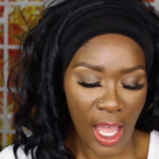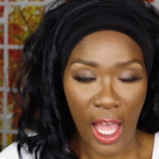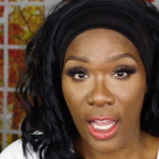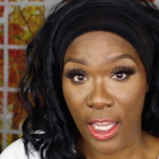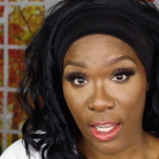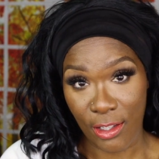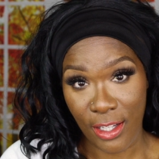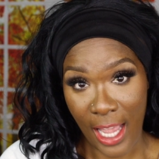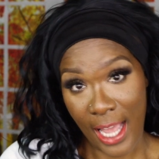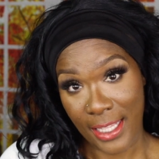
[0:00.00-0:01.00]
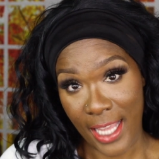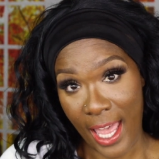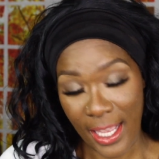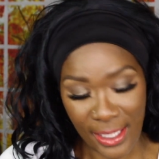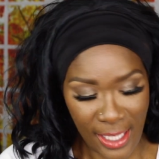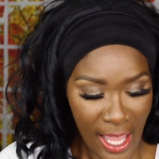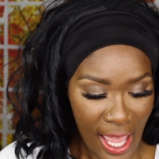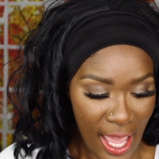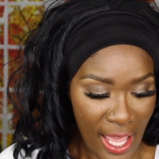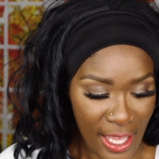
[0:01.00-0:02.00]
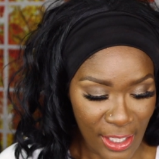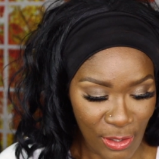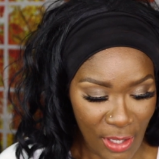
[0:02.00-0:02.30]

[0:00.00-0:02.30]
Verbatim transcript: uh, color contacts. As